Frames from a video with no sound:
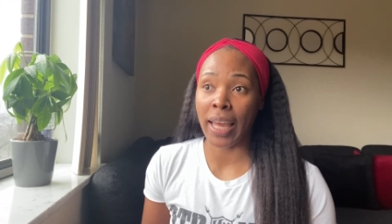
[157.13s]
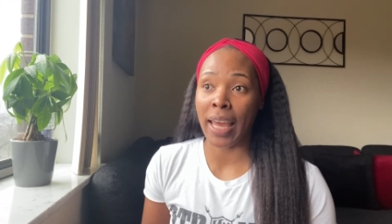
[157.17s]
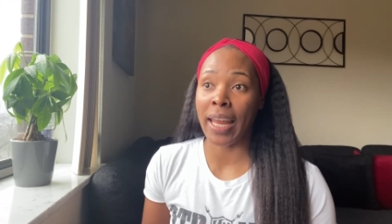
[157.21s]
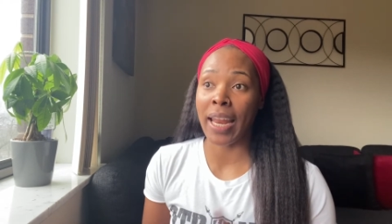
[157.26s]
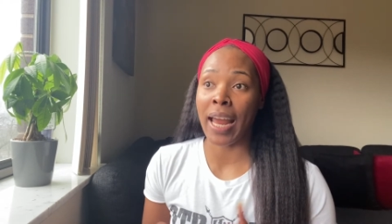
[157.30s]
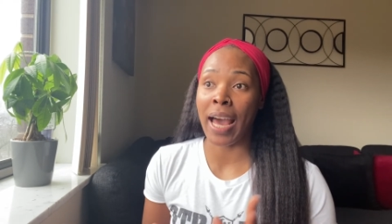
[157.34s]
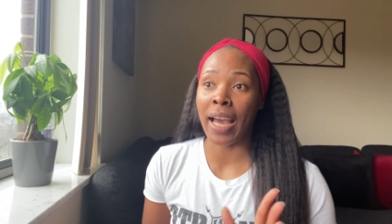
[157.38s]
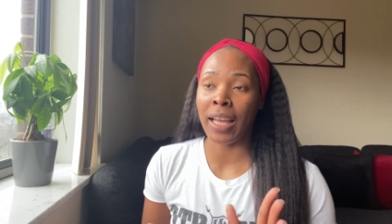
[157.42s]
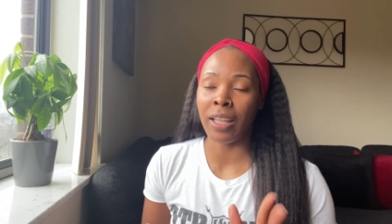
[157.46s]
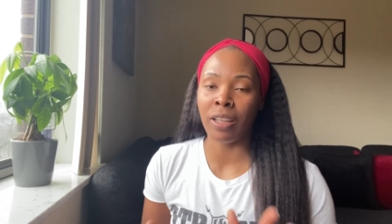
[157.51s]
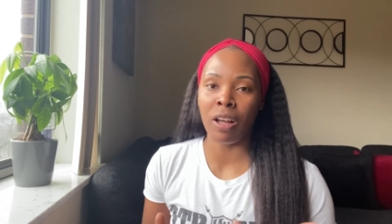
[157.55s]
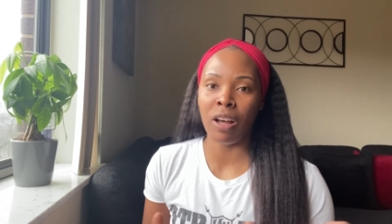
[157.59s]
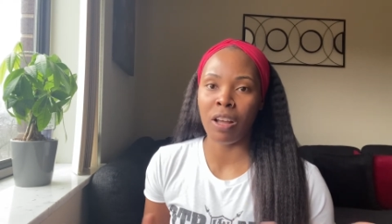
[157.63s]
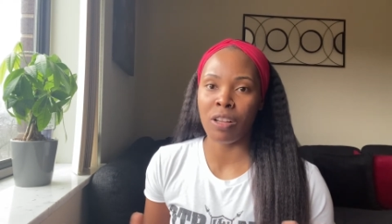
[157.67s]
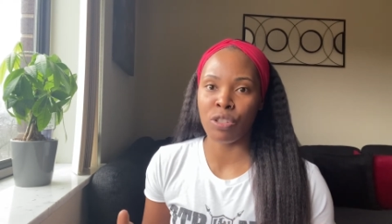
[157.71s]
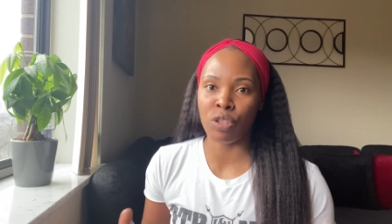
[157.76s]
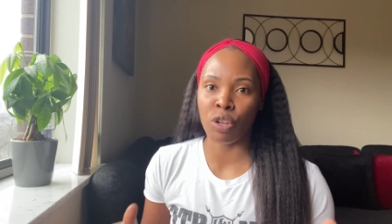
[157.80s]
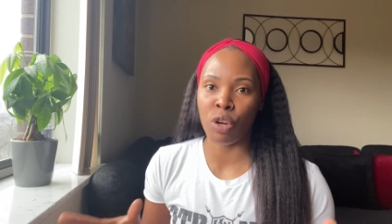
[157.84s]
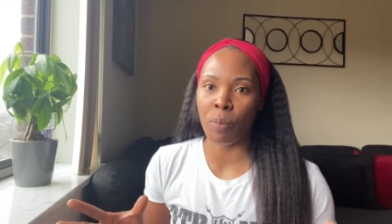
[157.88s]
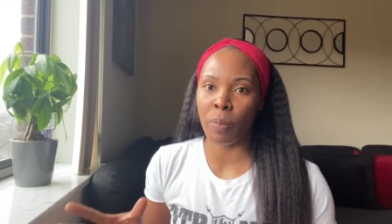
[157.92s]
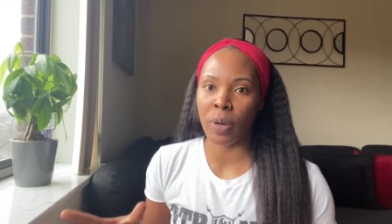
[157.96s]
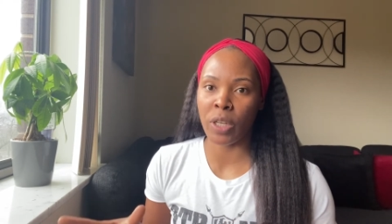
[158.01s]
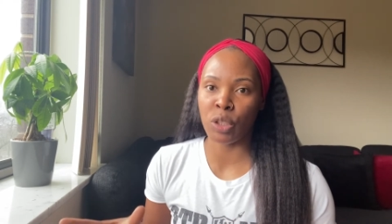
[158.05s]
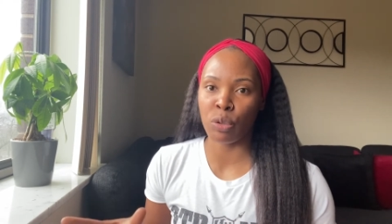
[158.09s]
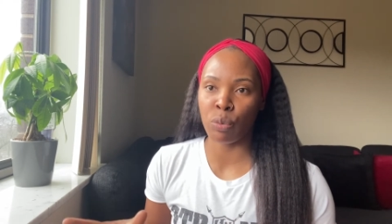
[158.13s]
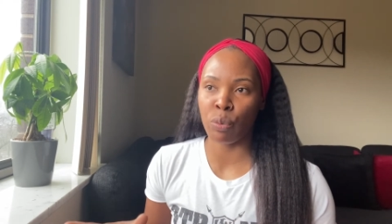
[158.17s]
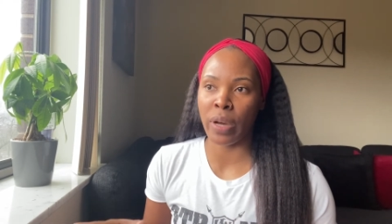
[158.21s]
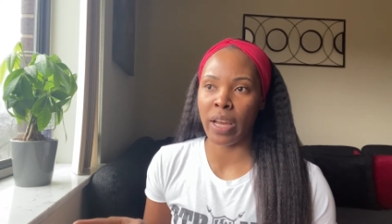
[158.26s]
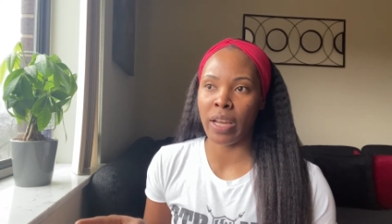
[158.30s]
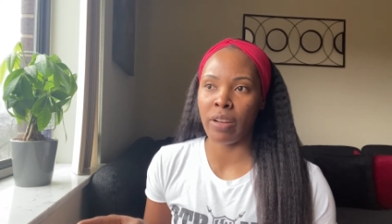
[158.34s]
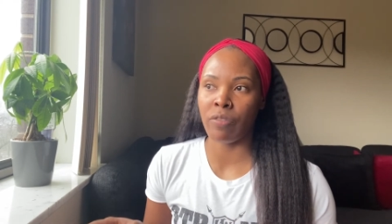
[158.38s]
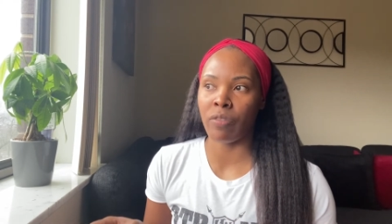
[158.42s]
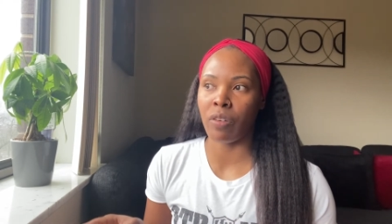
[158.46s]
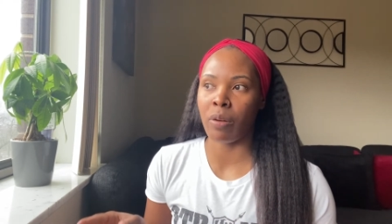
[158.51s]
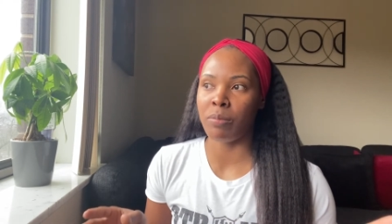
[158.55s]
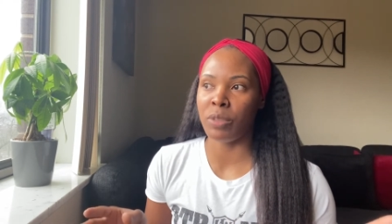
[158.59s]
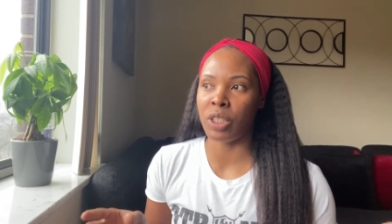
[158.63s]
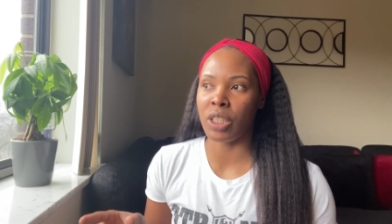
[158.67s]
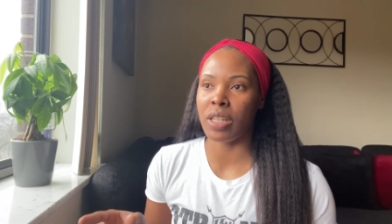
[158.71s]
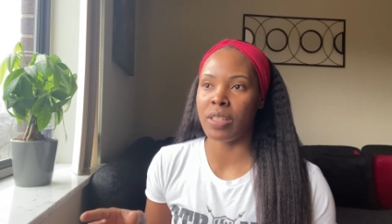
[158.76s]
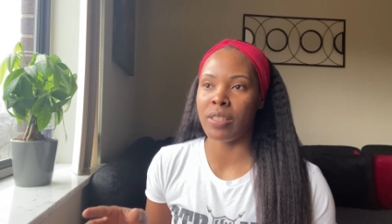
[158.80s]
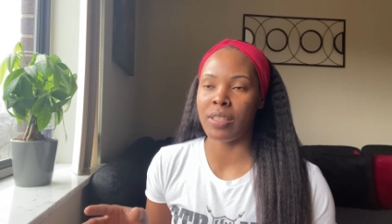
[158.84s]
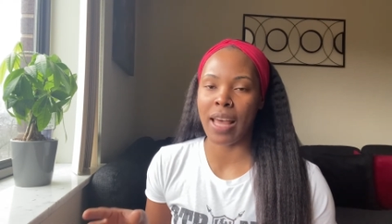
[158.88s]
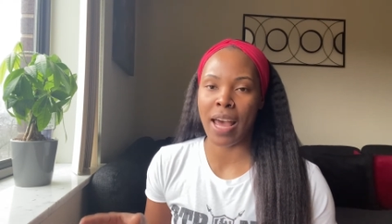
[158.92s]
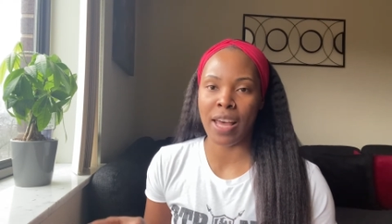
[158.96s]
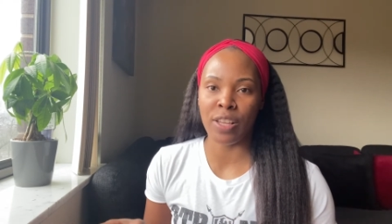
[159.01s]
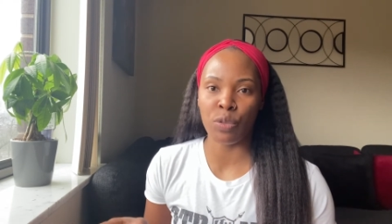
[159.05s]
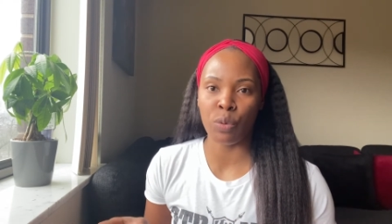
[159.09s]
And I lost so much weight from just
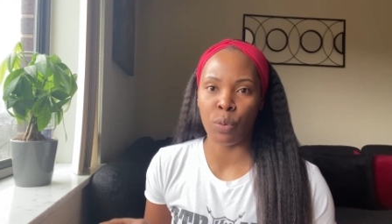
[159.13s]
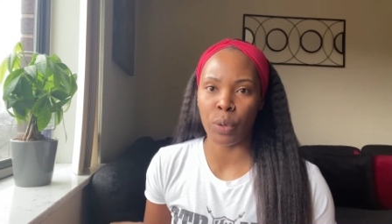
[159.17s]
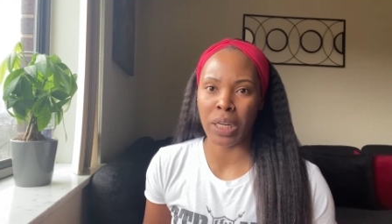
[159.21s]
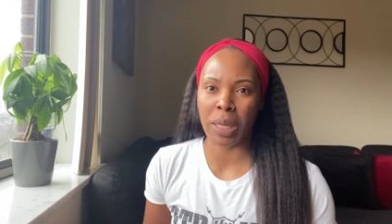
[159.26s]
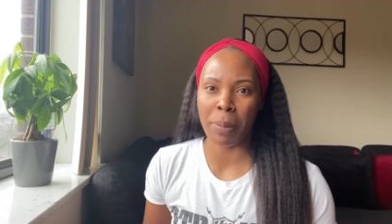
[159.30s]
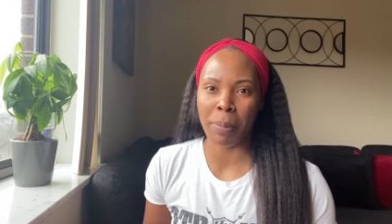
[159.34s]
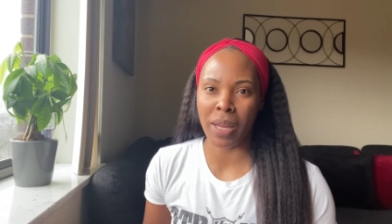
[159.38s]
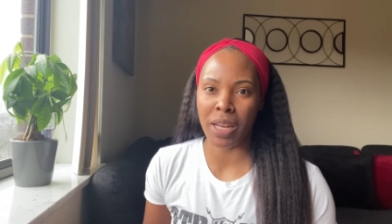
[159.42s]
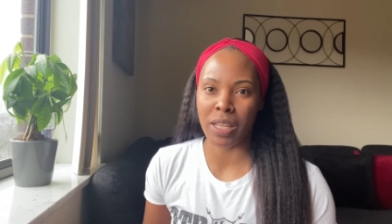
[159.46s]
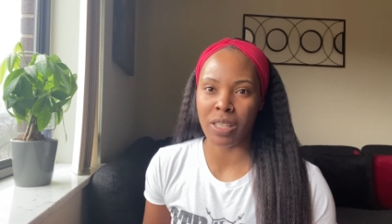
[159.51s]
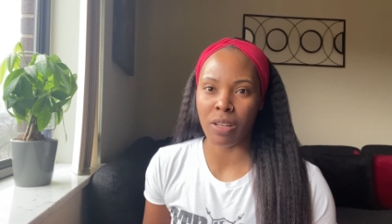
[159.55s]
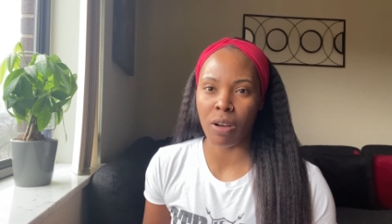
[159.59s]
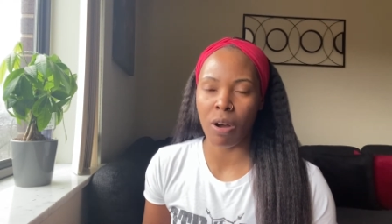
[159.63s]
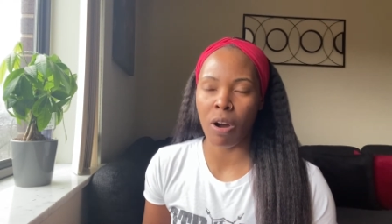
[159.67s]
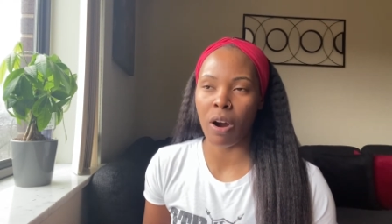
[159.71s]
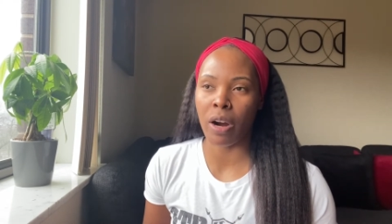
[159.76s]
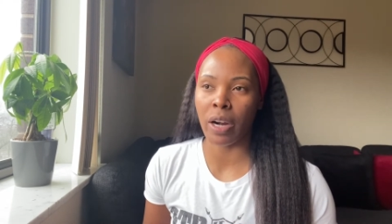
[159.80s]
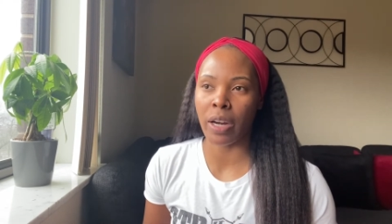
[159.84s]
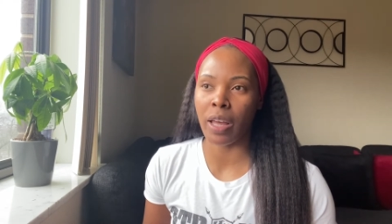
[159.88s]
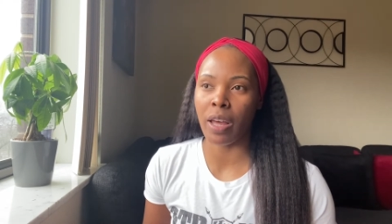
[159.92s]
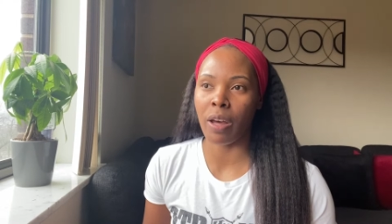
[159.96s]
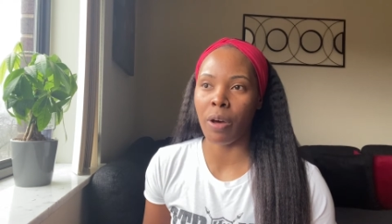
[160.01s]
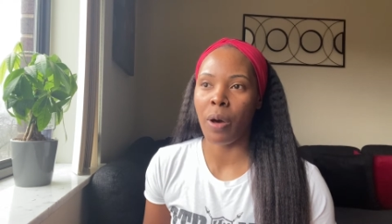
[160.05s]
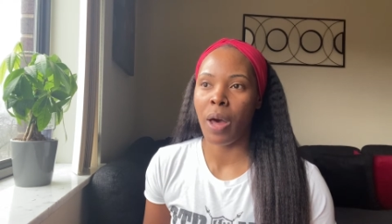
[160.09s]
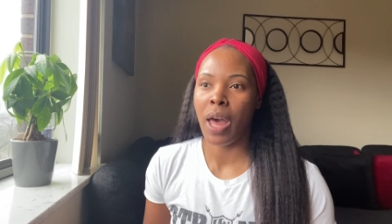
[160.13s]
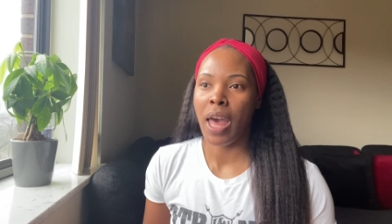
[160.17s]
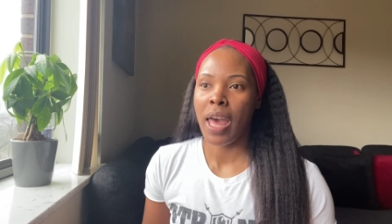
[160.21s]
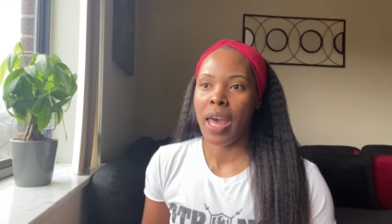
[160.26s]
that 20 minutes of cardio.